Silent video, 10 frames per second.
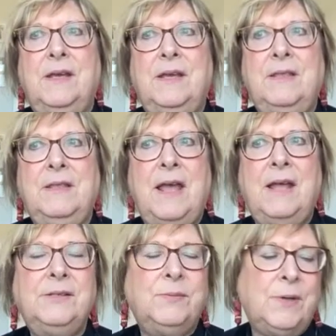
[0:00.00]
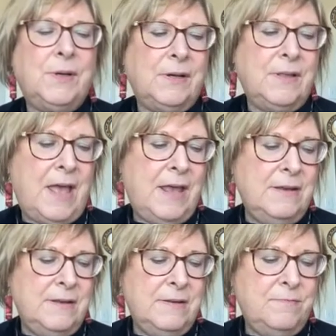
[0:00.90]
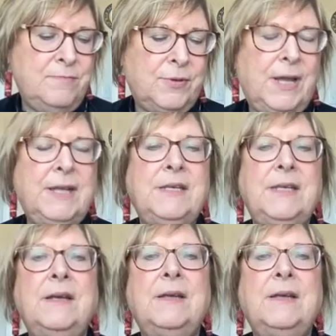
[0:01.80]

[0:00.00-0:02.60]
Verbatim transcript: And that's where that branding,